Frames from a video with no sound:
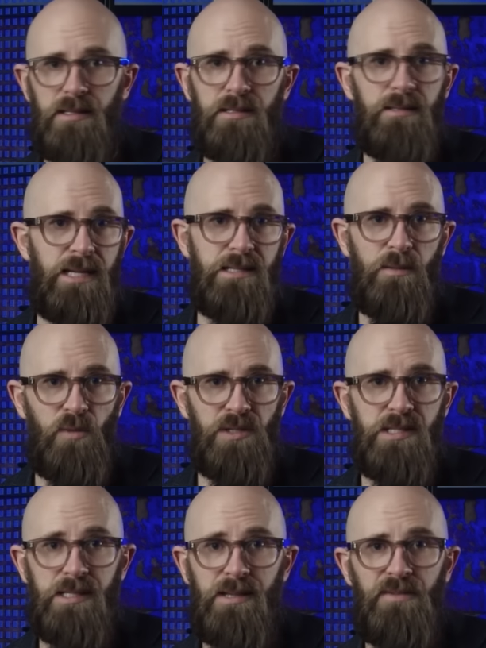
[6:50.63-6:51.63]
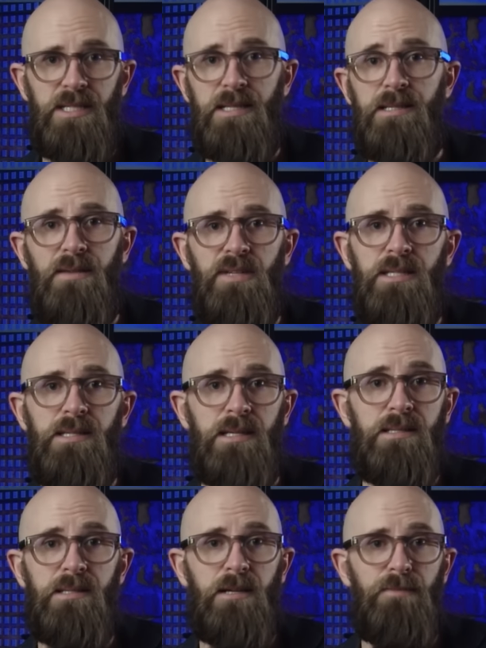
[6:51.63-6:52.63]
unless it wanted
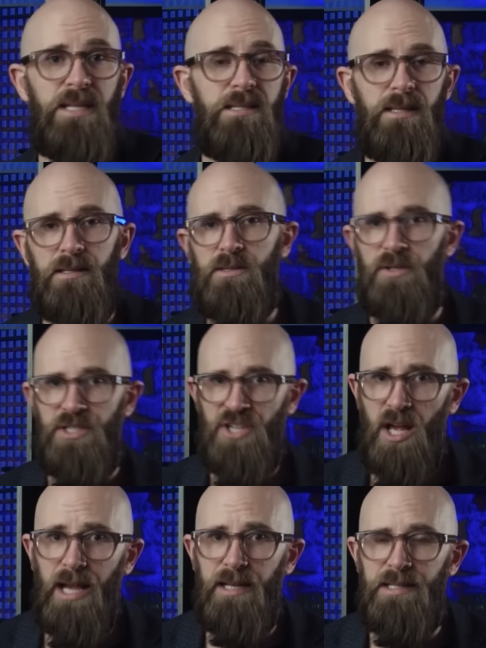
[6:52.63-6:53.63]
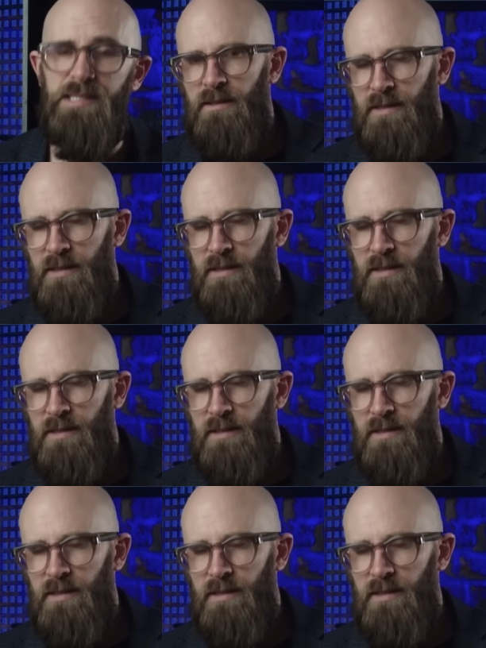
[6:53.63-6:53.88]
1776 to commence in the Scottish Highlands,